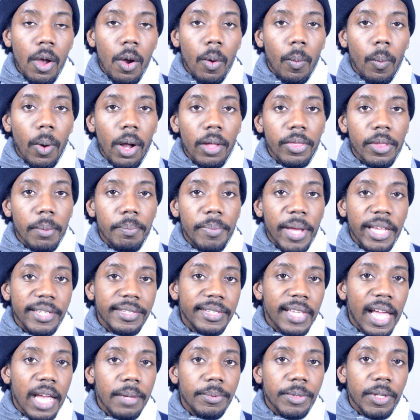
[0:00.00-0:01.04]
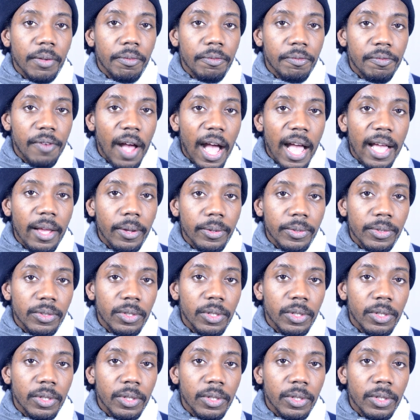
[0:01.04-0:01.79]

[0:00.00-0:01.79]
One of the best types of files